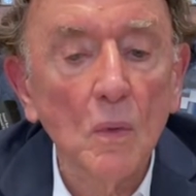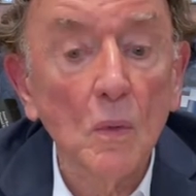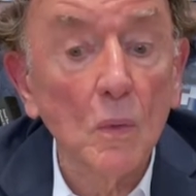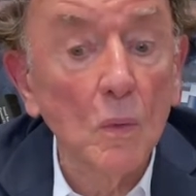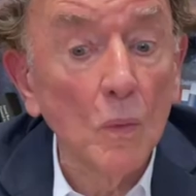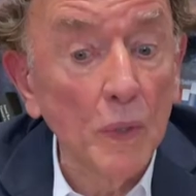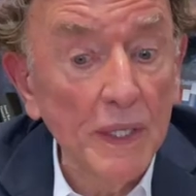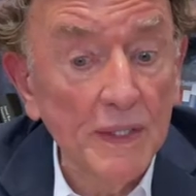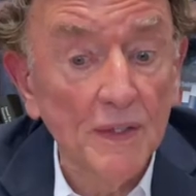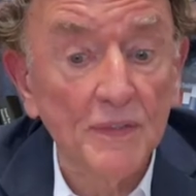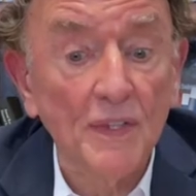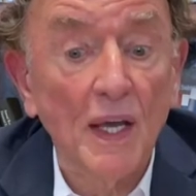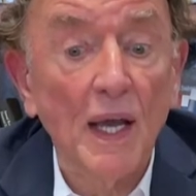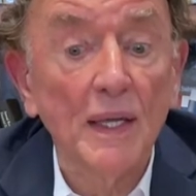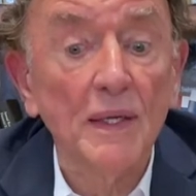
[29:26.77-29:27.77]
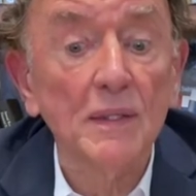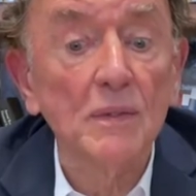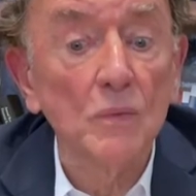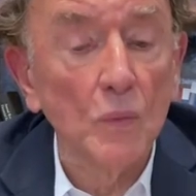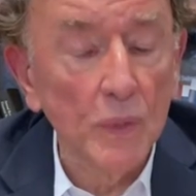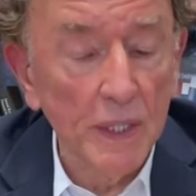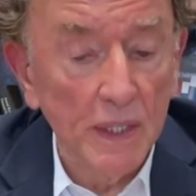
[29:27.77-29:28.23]
we decided,
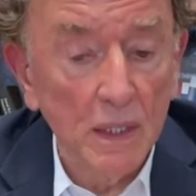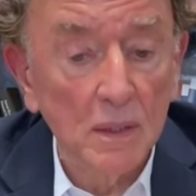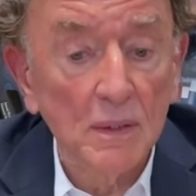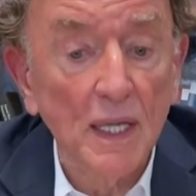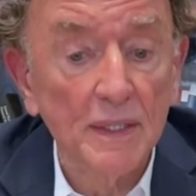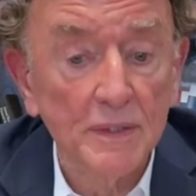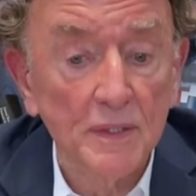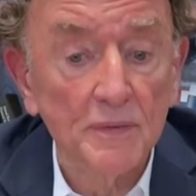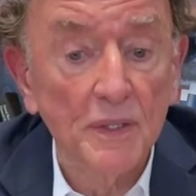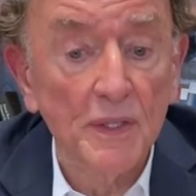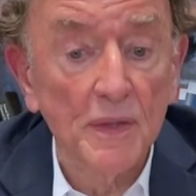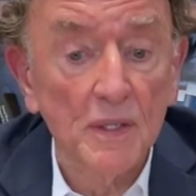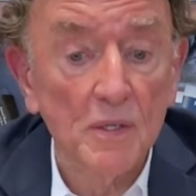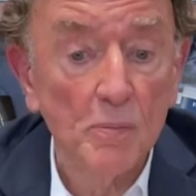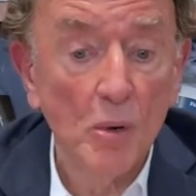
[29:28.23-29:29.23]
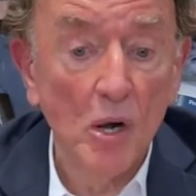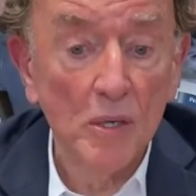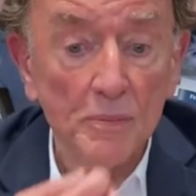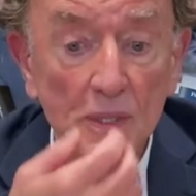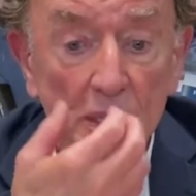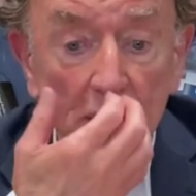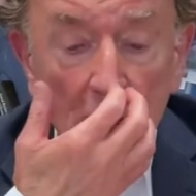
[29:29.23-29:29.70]
we collectively, the
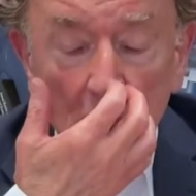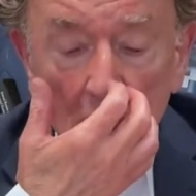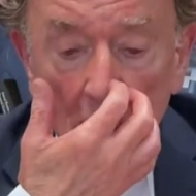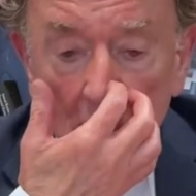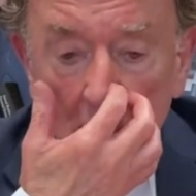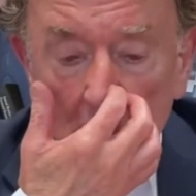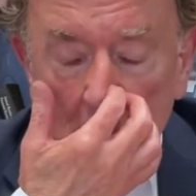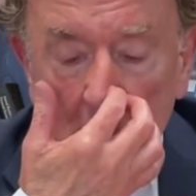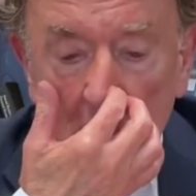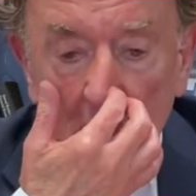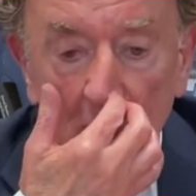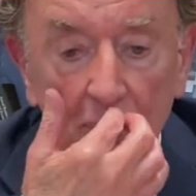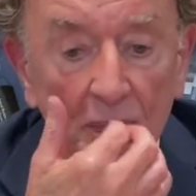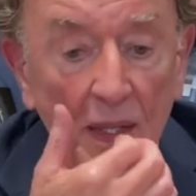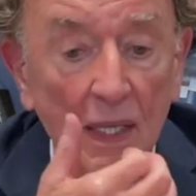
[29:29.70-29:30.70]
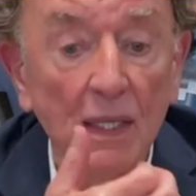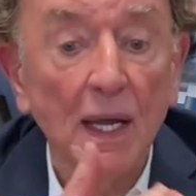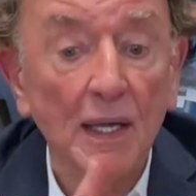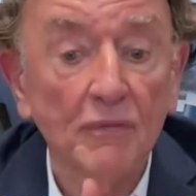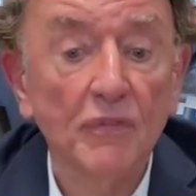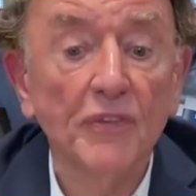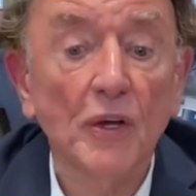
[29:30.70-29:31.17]
department, um, and
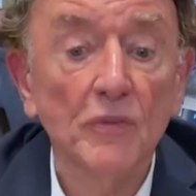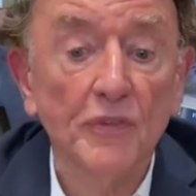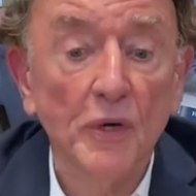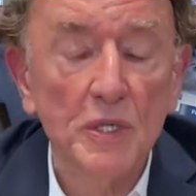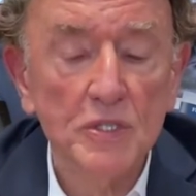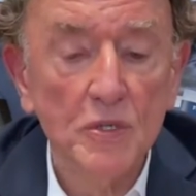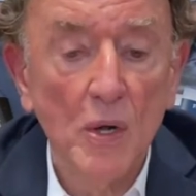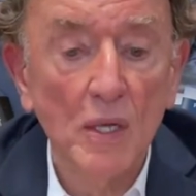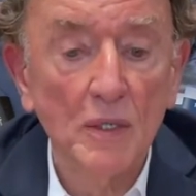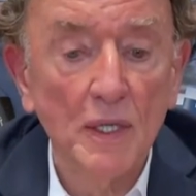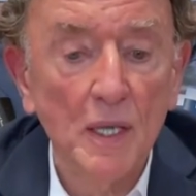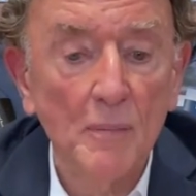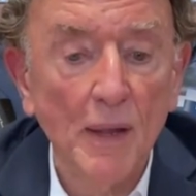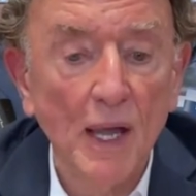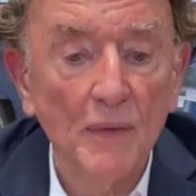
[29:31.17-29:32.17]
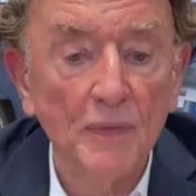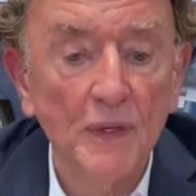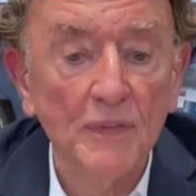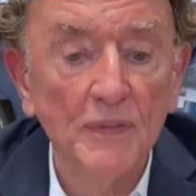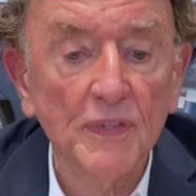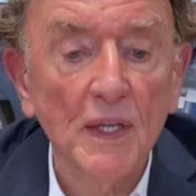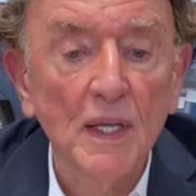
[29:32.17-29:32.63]
I felt very strongly about
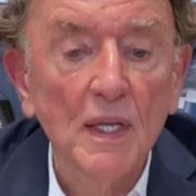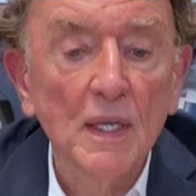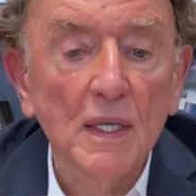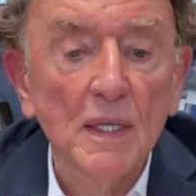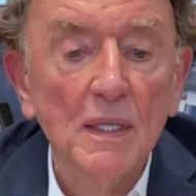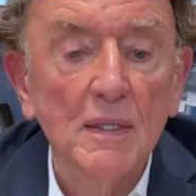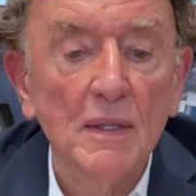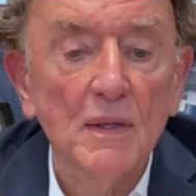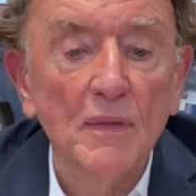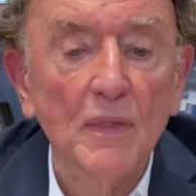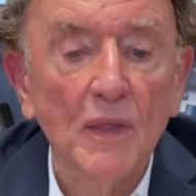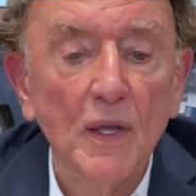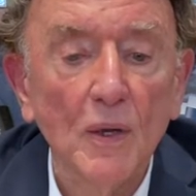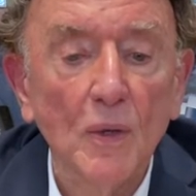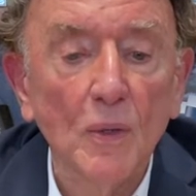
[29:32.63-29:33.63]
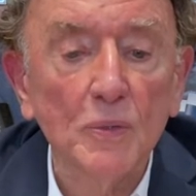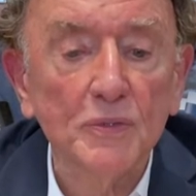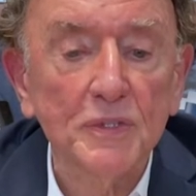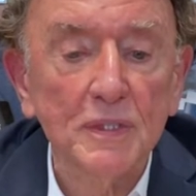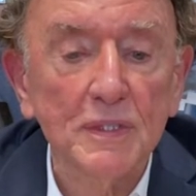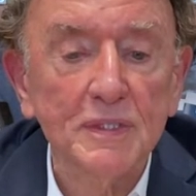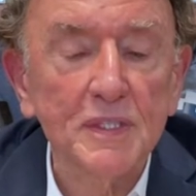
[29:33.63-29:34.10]
this, the, old
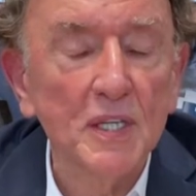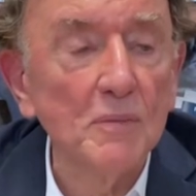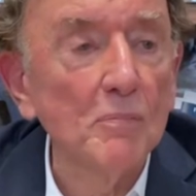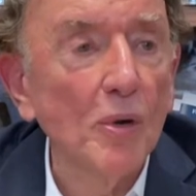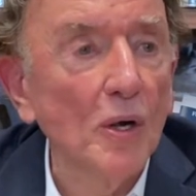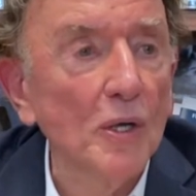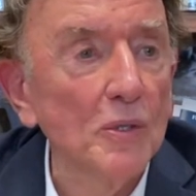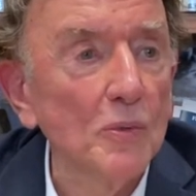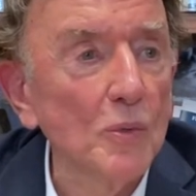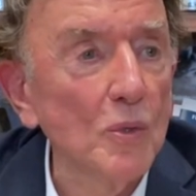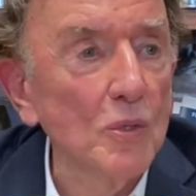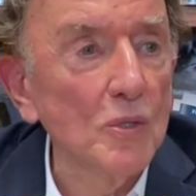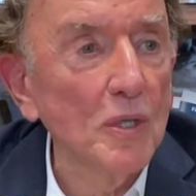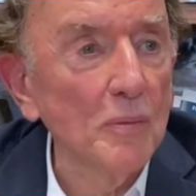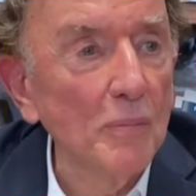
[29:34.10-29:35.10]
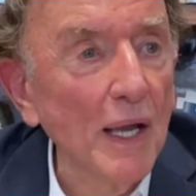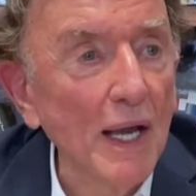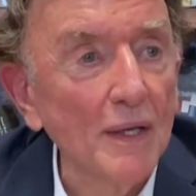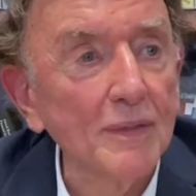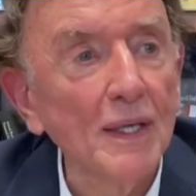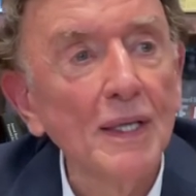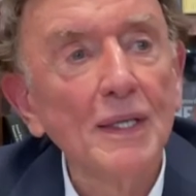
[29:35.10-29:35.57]
Tinbergen rule
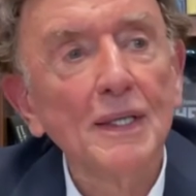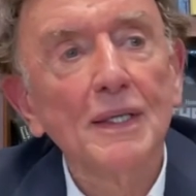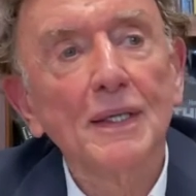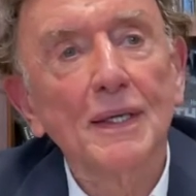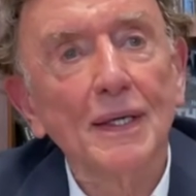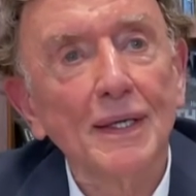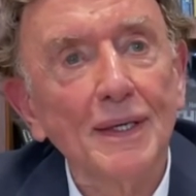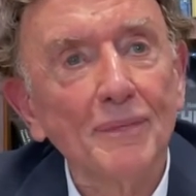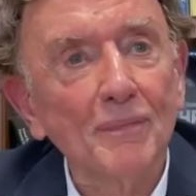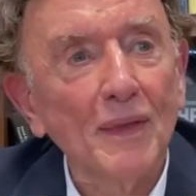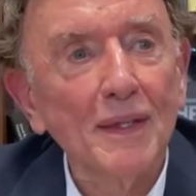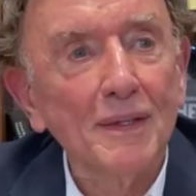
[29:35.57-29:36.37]
about um,